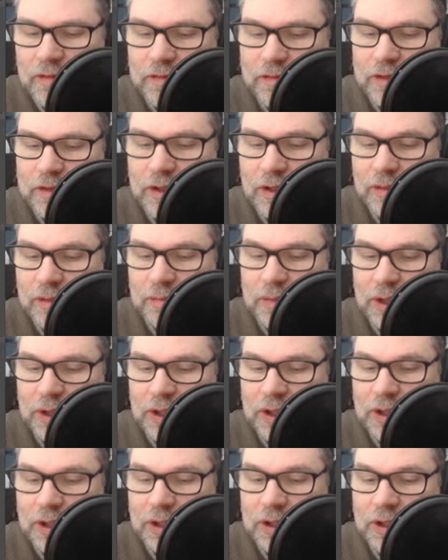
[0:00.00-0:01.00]
from
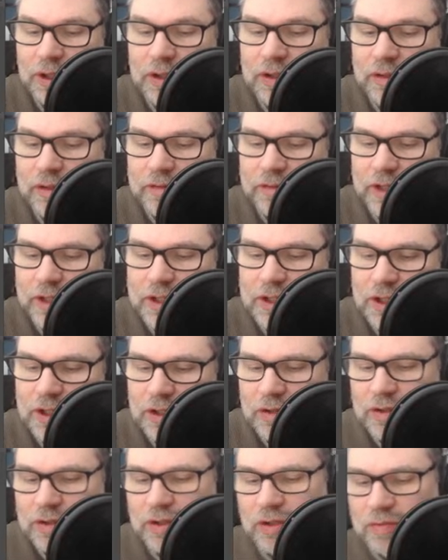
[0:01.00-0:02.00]
uh, our good friends at
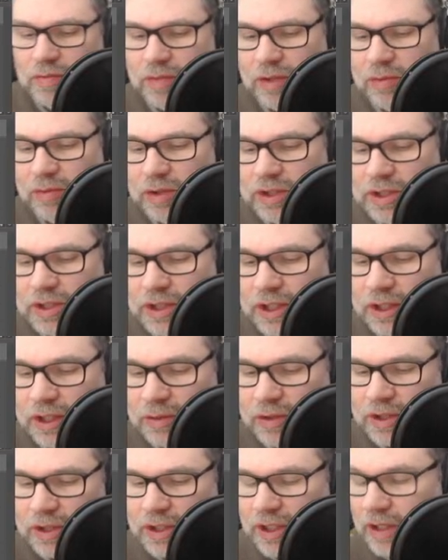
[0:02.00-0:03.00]
YouTube, but we'll see.
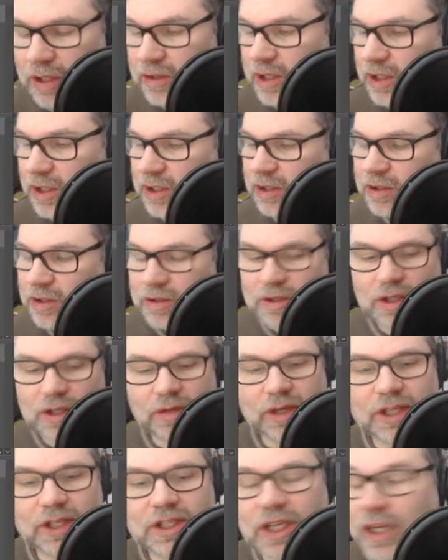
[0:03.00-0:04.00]
We'll see how that goes. All
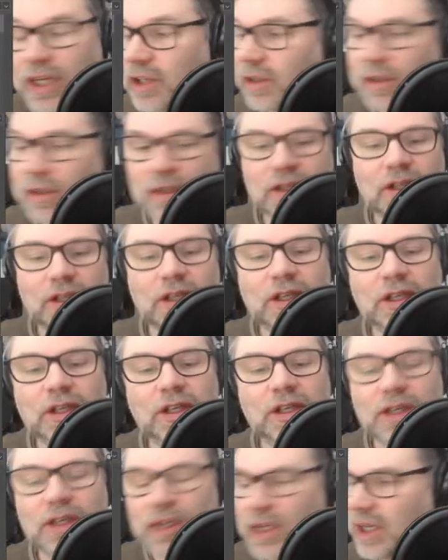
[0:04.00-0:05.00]
right, tail.
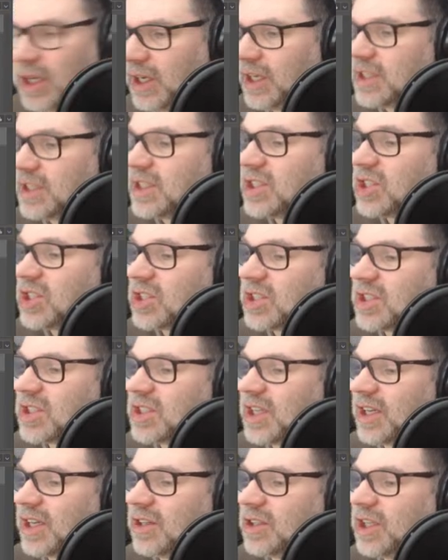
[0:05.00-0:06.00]
I guess it's just a
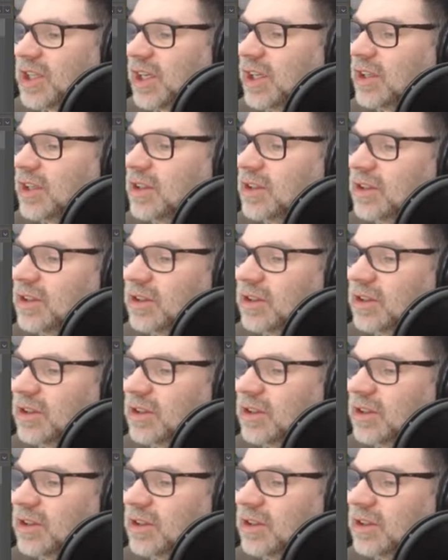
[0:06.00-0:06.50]
standard tail.